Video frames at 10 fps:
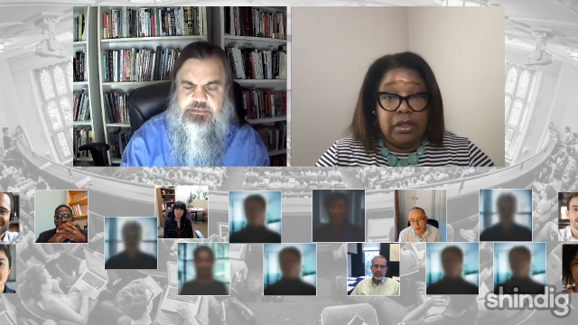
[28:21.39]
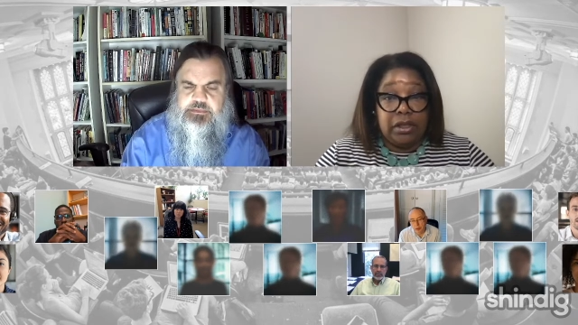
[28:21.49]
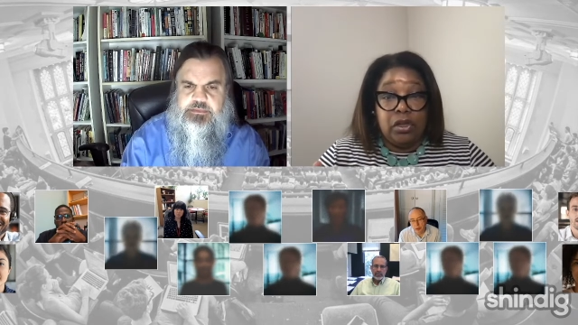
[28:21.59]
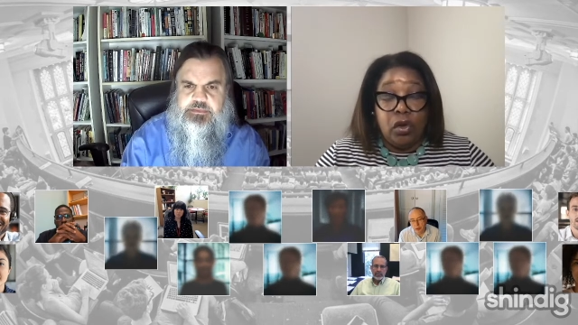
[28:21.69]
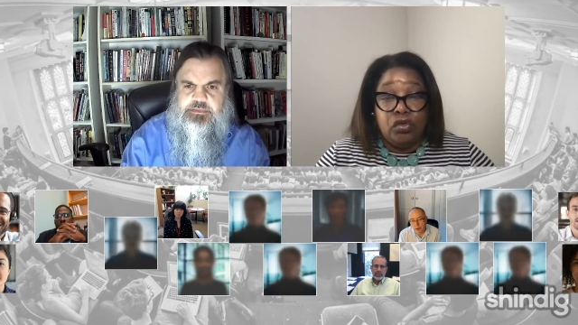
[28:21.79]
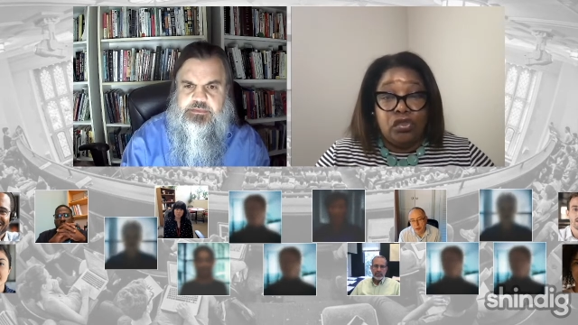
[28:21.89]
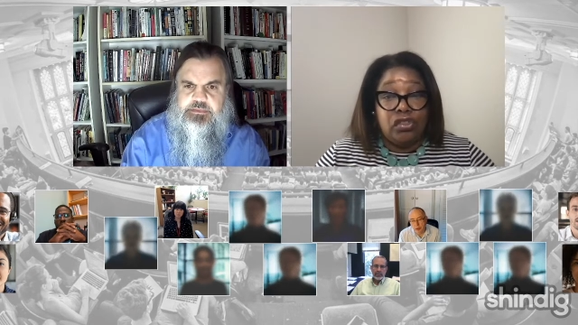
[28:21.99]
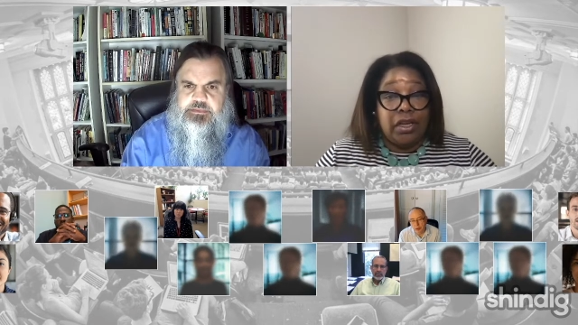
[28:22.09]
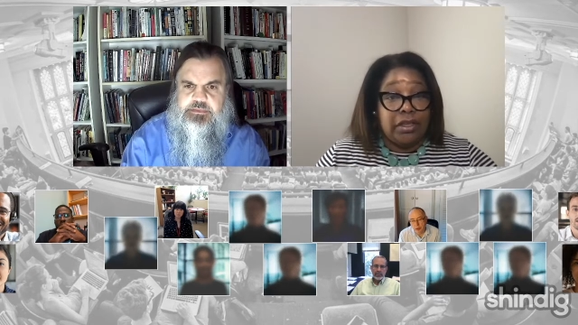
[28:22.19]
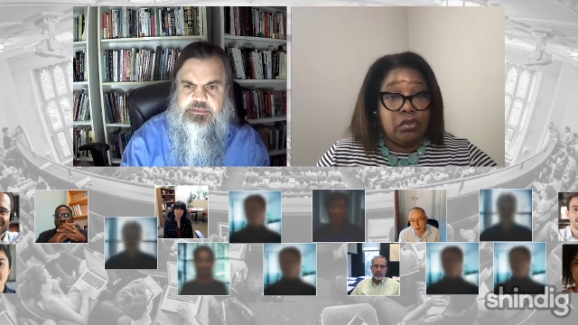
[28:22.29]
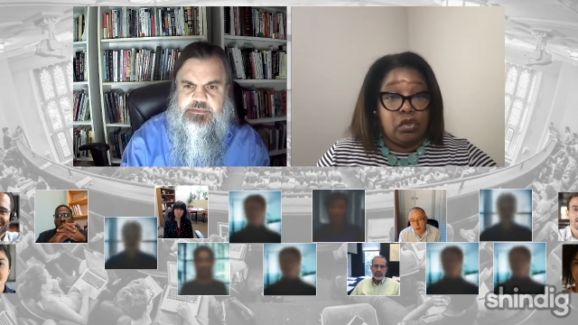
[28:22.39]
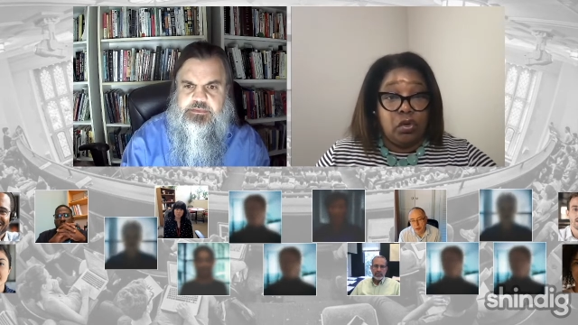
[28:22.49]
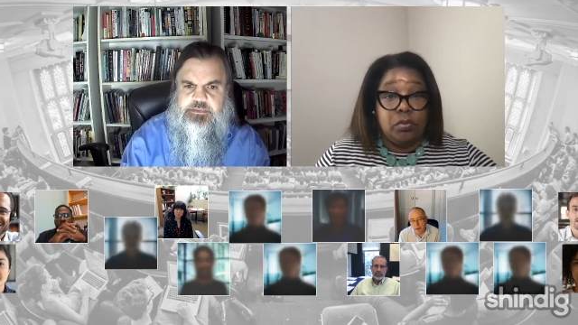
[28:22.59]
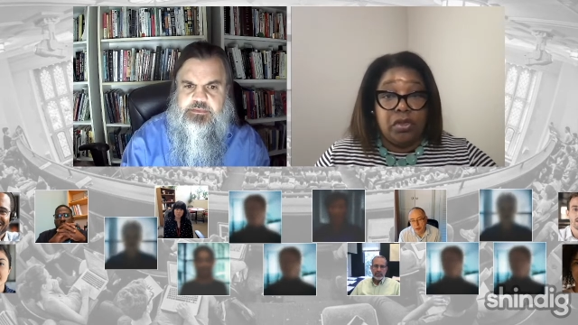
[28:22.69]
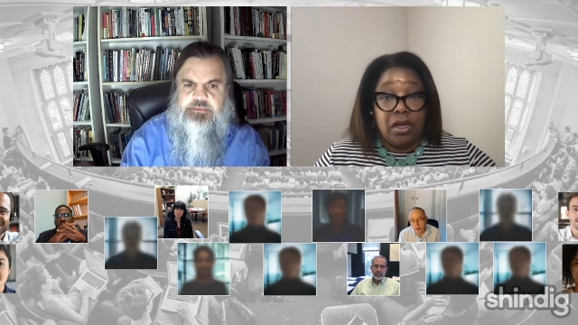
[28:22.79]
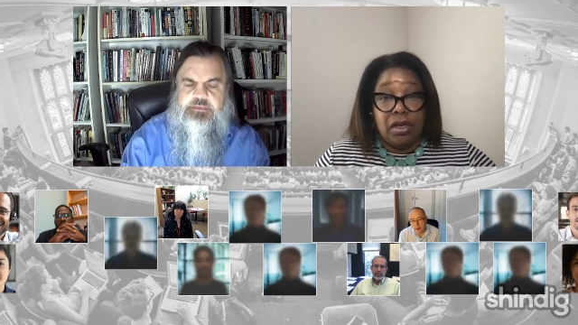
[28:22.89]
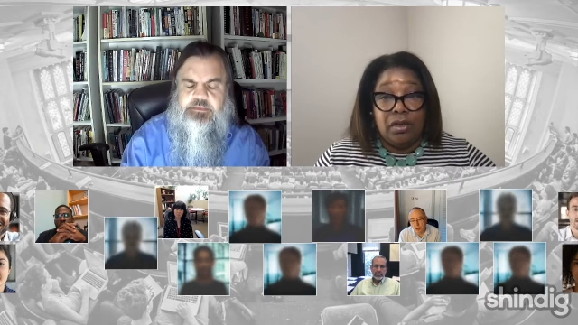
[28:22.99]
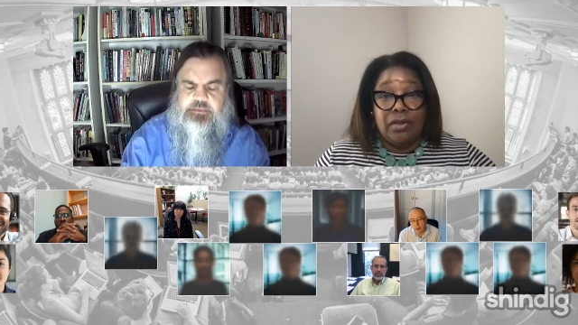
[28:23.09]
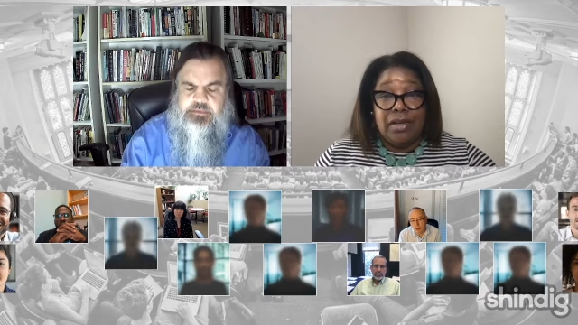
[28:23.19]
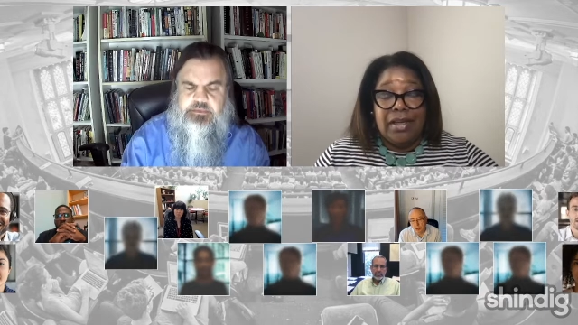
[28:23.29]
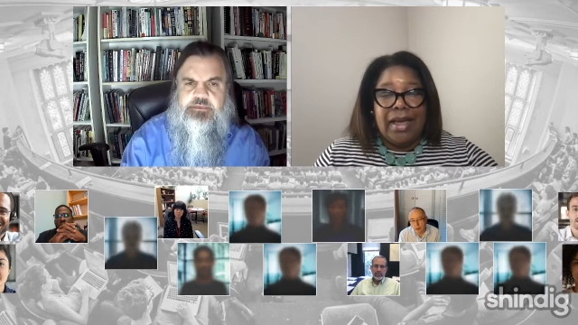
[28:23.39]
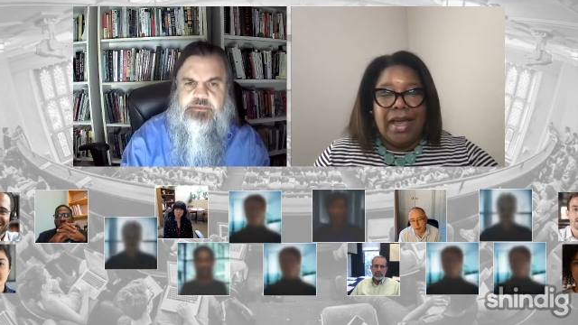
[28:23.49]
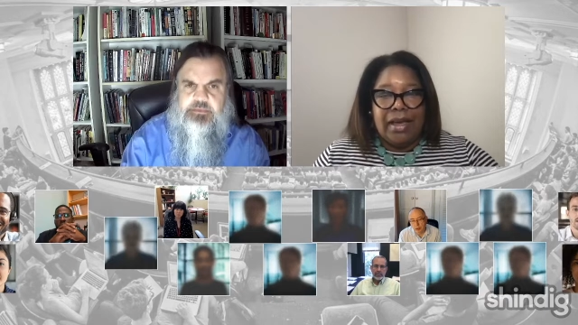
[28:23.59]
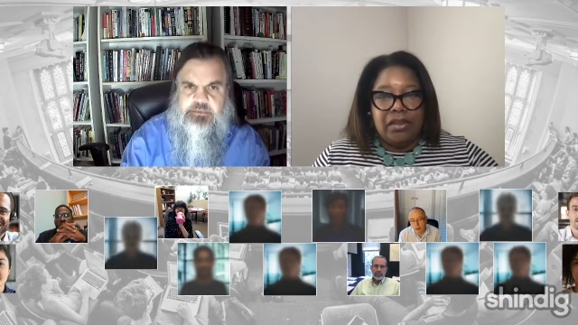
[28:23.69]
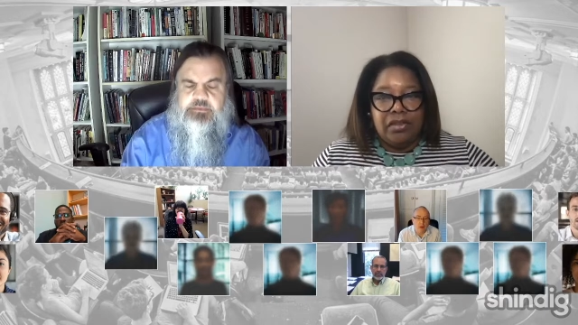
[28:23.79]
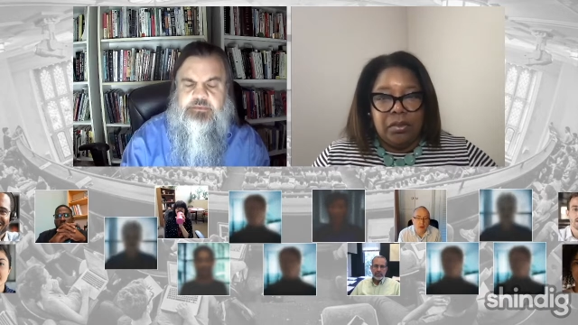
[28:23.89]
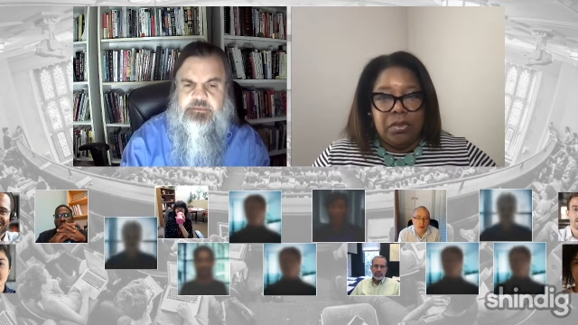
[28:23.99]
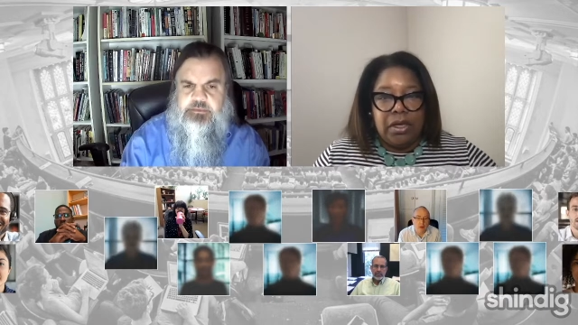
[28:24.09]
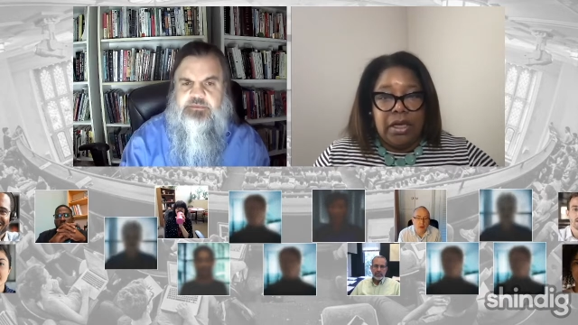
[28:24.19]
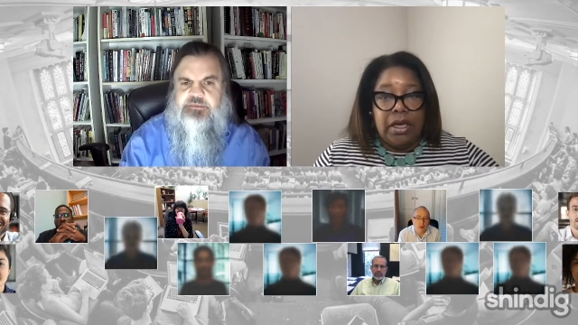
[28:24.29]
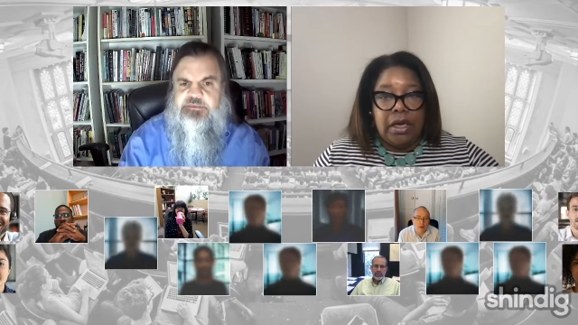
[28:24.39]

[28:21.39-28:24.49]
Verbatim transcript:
Speaker 1: and culture shock in terms of academia